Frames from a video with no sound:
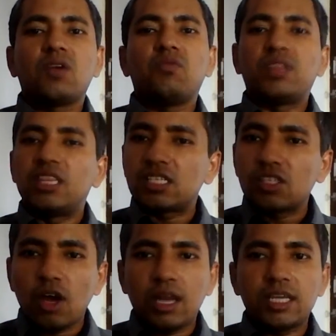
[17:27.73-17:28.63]
With this
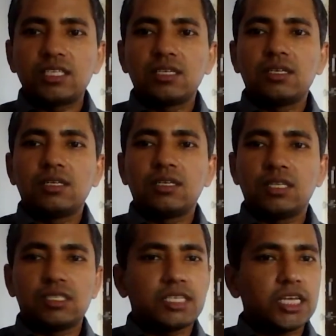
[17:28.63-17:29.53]
knowledge,
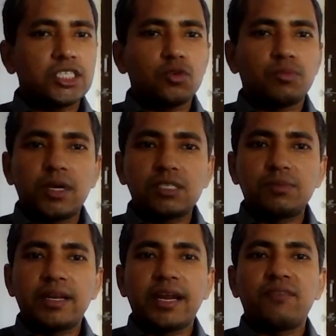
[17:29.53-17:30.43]
the statute must
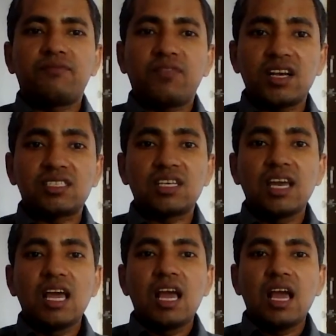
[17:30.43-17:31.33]
be read first
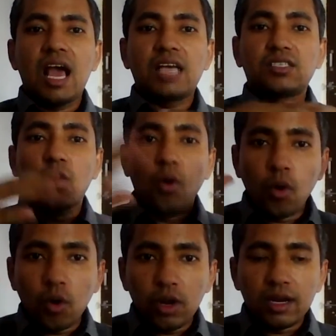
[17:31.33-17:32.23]
as a
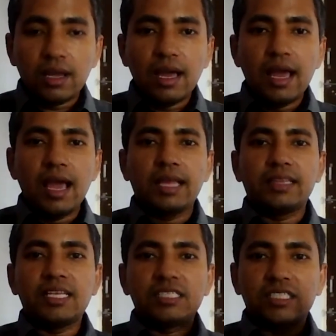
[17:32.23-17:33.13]
whole, and
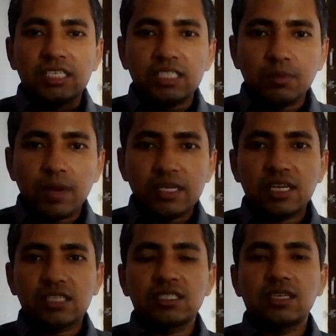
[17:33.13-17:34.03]
then section by
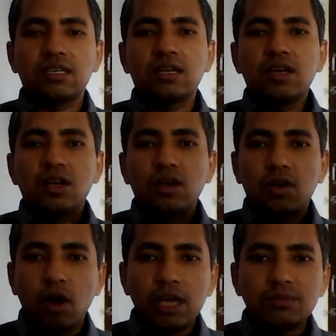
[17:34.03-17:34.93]
section,
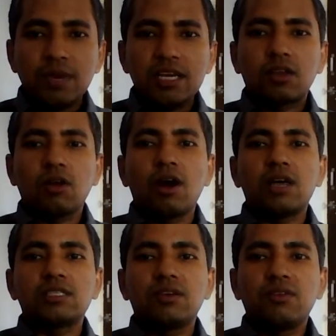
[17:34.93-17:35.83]
clause by
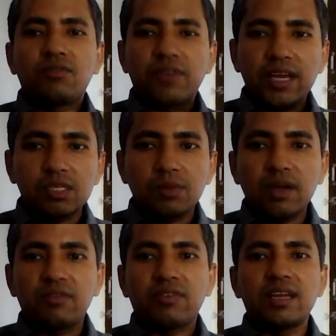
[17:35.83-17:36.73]
clause, phrase
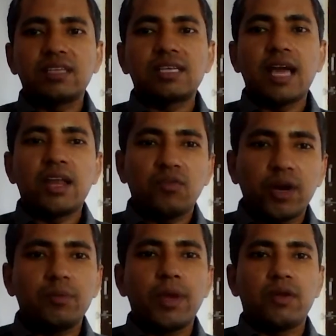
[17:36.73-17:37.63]
by phrase, and
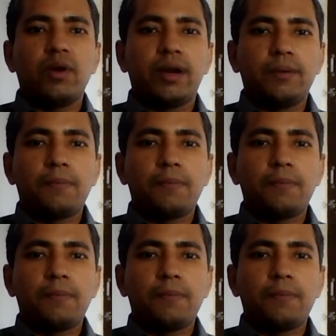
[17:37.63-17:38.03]
word by word.